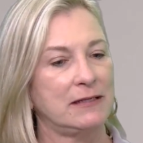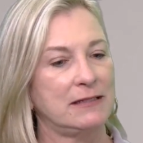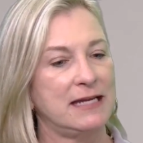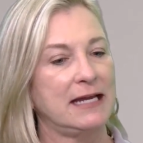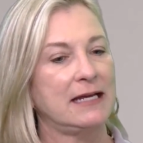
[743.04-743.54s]

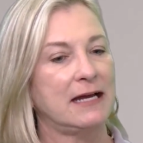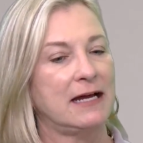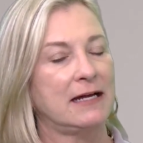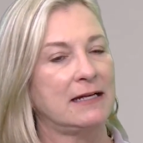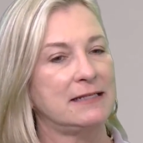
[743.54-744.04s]
take
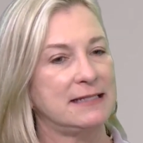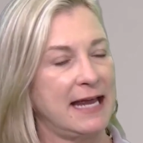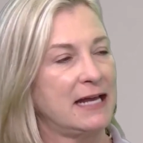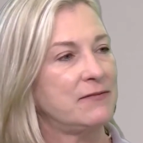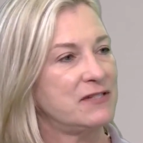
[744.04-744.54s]
a
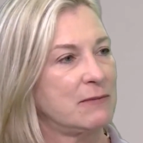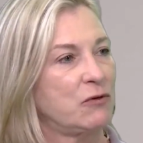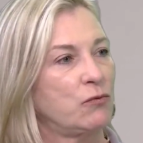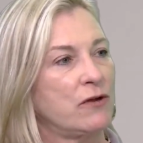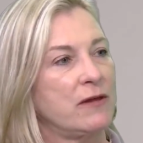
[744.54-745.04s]
scan of
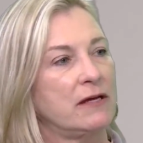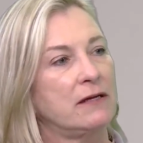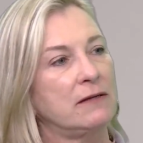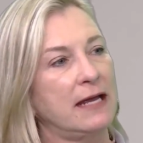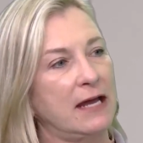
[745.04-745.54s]
someone where
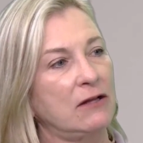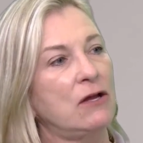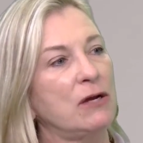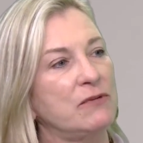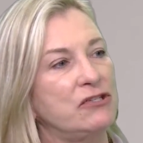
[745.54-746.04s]
the
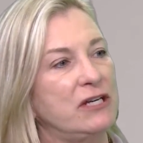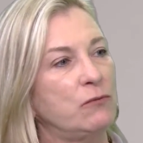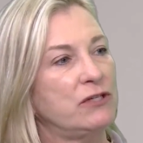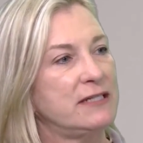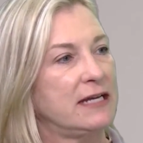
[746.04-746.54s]
analog machine
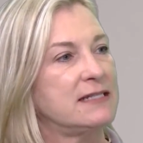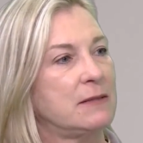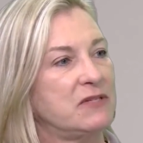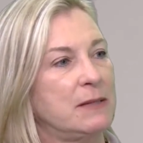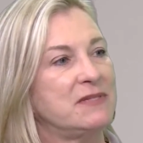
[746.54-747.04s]
would take
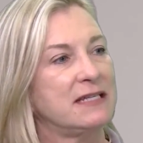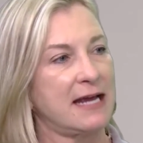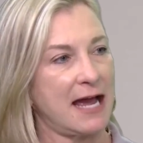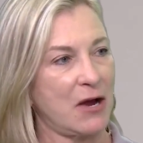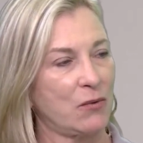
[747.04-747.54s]
sometimes an
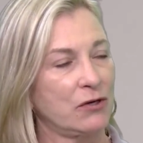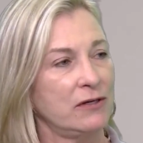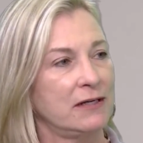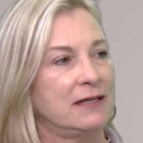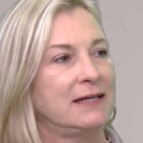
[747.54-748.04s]
hour.
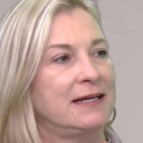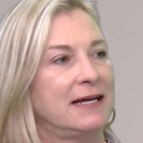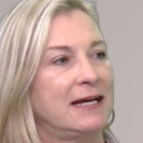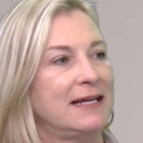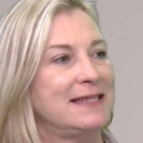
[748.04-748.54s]

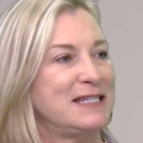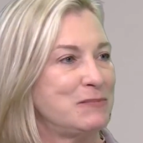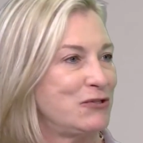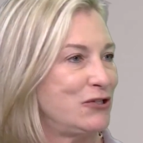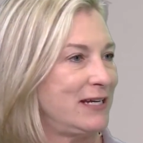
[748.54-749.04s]
This
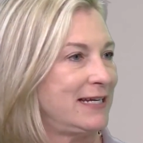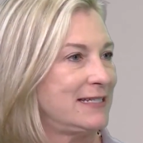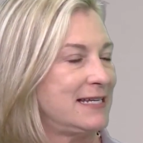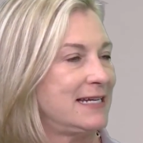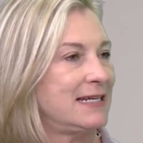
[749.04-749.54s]
machine can
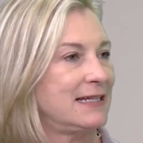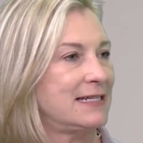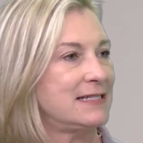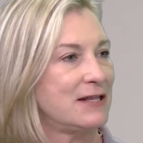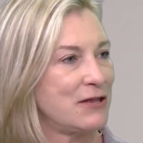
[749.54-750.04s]
take
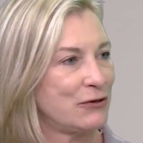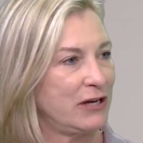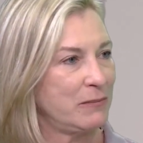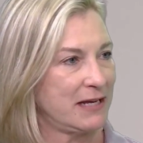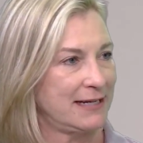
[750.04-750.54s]
less than
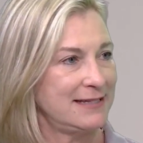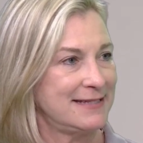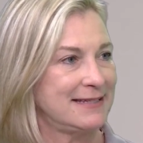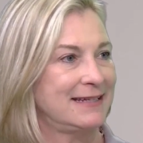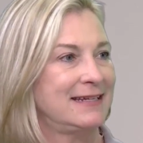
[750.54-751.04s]
30
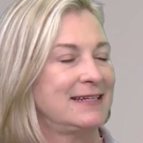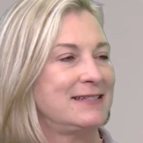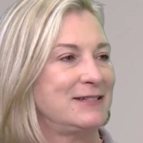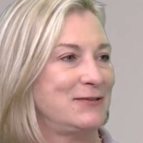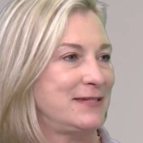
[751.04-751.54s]
minutes
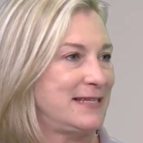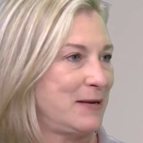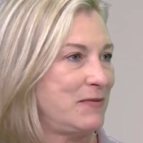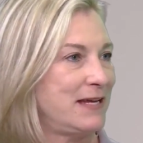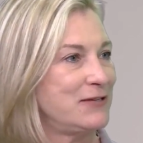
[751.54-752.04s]
to do the
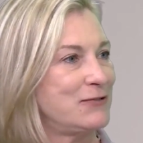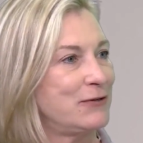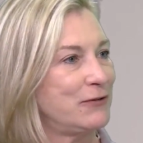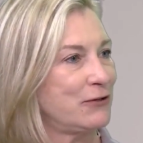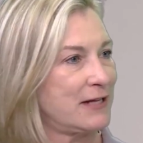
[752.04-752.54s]
same thing. So
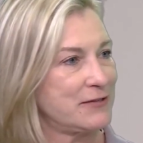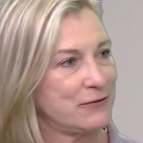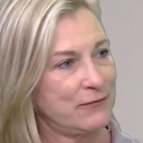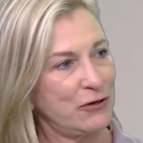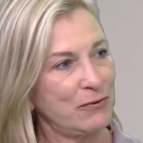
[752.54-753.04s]
if you're
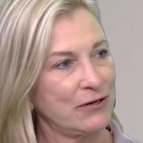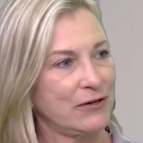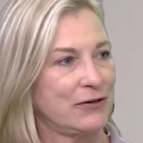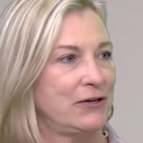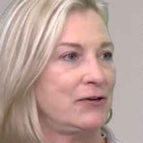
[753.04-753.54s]
claustrophobic
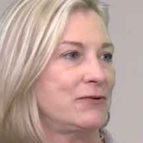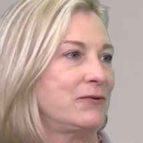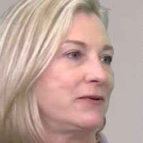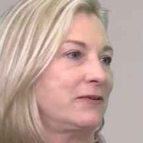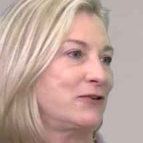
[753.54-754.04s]
or
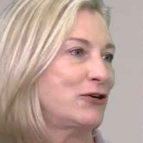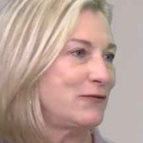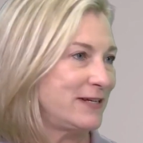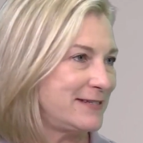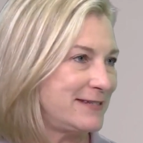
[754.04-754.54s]
you're
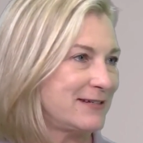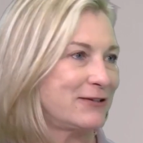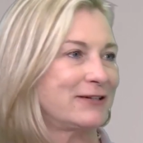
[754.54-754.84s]
nervous,